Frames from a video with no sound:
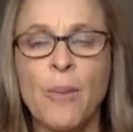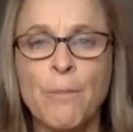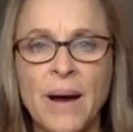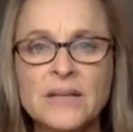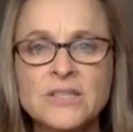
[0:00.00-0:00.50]

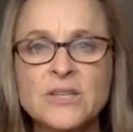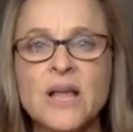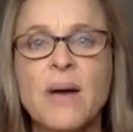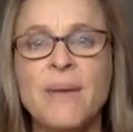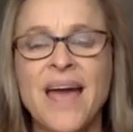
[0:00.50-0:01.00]
bundle
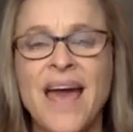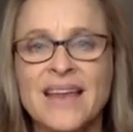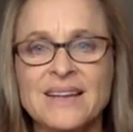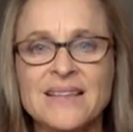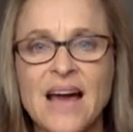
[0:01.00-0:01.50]
up
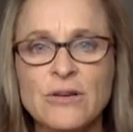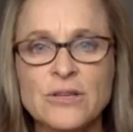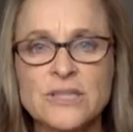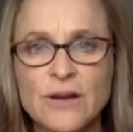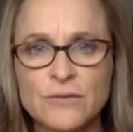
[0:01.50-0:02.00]
and allow
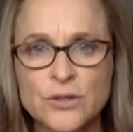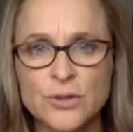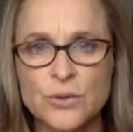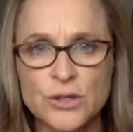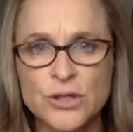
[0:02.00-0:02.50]
yourself to
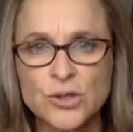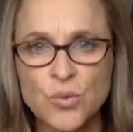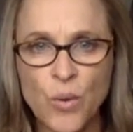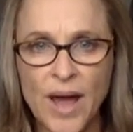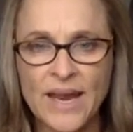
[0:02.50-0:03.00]
sort of
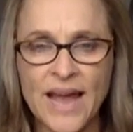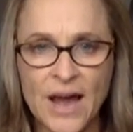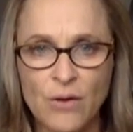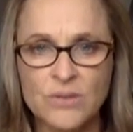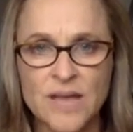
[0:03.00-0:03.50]
sweat
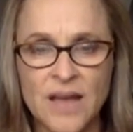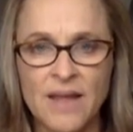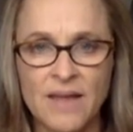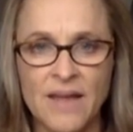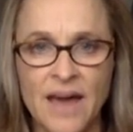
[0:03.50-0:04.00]
out
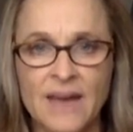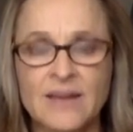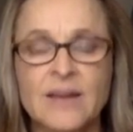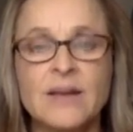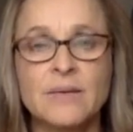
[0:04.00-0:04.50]
that,
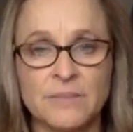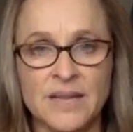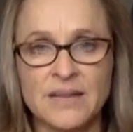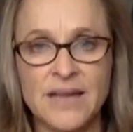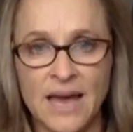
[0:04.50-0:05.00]

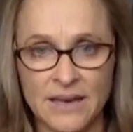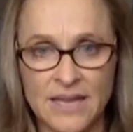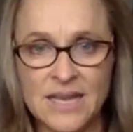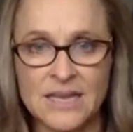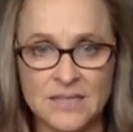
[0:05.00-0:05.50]
that
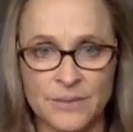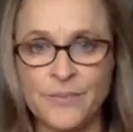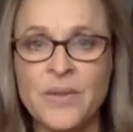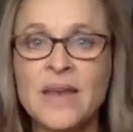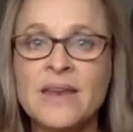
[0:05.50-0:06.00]
heat.
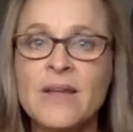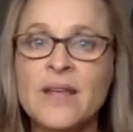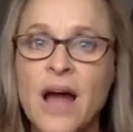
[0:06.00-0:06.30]
Now, the